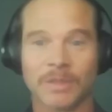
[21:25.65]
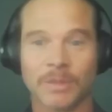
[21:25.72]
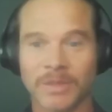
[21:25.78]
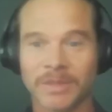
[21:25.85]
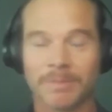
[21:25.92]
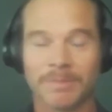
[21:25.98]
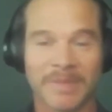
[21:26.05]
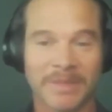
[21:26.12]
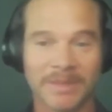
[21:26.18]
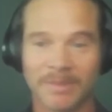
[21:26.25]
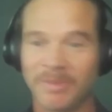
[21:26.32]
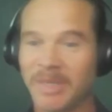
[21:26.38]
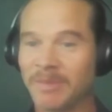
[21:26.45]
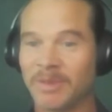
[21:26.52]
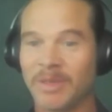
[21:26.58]
when you're building
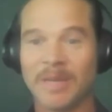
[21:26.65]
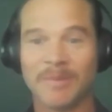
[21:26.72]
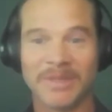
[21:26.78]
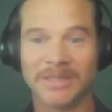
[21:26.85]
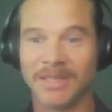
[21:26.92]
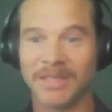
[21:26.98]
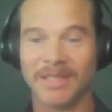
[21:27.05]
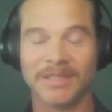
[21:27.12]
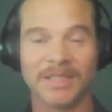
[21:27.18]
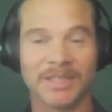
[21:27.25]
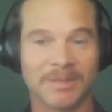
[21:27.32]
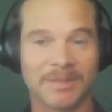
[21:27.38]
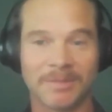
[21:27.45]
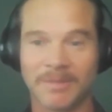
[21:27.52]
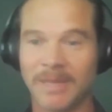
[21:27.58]
people up,
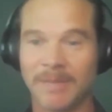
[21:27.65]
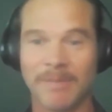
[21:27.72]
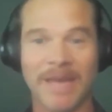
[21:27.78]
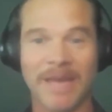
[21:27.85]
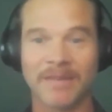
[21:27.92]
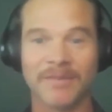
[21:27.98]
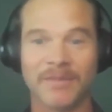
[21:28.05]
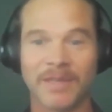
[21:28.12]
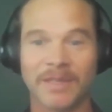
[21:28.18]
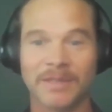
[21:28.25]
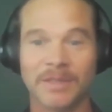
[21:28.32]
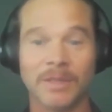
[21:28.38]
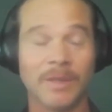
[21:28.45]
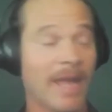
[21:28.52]
it magnifies you,